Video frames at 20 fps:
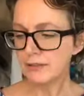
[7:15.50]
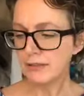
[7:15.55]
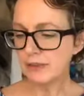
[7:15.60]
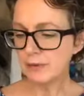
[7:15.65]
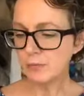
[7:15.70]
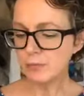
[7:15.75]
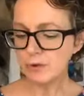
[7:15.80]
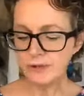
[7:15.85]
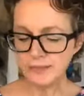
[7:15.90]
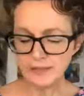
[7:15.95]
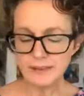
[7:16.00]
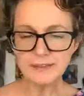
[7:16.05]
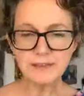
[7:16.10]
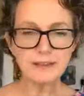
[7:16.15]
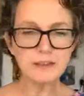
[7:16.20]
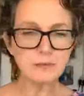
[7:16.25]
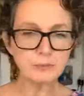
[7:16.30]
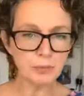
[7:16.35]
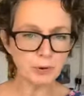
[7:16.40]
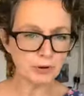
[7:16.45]
within
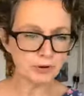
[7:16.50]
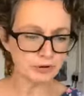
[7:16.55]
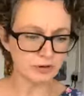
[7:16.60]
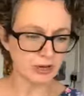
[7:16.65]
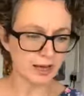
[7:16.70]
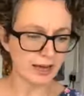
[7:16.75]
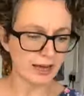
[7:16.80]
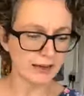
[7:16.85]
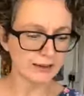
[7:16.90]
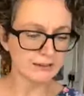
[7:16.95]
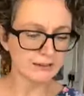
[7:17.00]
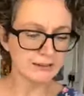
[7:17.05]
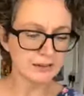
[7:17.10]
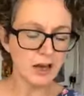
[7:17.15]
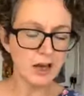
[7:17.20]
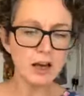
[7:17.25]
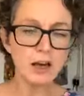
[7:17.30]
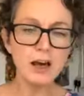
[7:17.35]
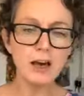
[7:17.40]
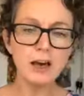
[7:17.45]
this project,
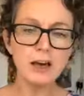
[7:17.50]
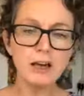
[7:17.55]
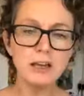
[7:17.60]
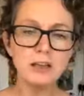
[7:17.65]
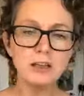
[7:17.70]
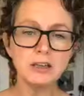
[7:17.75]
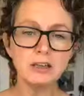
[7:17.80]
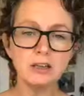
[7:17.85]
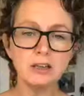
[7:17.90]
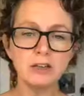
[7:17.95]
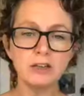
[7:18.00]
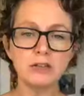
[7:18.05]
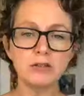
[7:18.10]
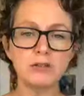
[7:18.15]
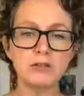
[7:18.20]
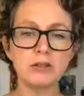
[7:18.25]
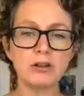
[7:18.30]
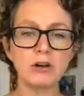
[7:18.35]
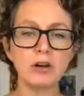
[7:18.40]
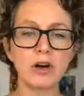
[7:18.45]
I
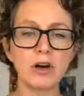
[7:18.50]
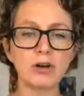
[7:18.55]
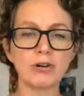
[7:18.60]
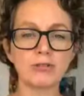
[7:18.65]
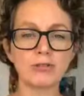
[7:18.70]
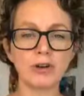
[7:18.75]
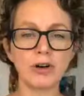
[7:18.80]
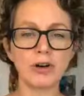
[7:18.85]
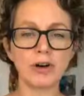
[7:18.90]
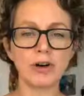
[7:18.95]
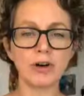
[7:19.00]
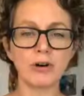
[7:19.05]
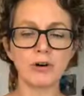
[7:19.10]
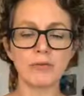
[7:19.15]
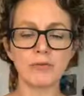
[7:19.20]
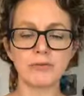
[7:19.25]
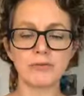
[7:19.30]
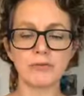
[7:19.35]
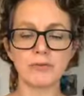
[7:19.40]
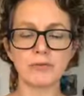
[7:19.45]
used a lot
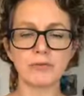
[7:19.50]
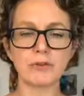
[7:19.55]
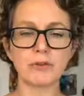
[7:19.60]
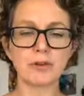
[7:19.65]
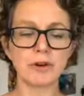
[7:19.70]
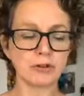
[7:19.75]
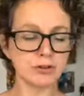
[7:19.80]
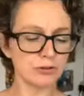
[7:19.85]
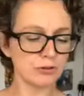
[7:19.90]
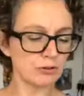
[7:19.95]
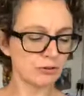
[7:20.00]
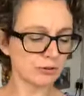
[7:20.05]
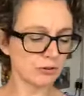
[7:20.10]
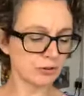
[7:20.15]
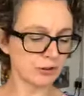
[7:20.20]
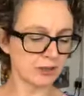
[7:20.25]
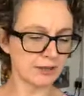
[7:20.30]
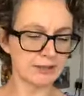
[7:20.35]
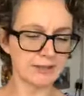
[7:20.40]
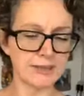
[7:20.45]
of cotton
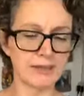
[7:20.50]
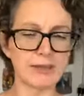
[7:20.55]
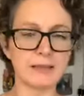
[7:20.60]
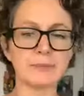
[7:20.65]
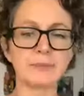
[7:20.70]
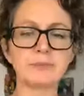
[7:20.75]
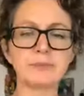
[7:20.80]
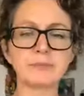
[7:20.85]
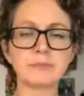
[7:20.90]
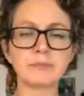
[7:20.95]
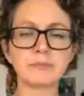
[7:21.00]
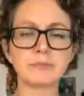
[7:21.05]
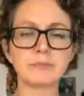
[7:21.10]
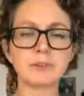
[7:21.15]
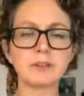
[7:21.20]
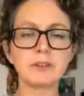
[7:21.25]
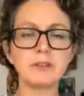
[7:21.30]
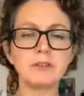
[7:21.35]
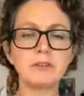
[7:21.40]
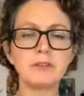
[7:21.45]
organdy.
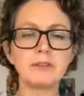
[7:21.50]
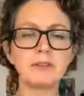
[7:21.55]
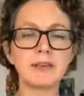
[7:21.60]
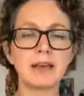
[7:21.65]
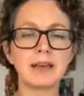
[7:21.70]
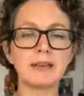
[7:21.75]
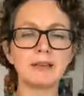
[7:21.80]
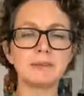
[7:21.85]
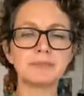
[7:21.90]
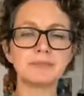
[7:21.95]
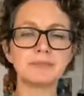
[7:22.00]
Can you see?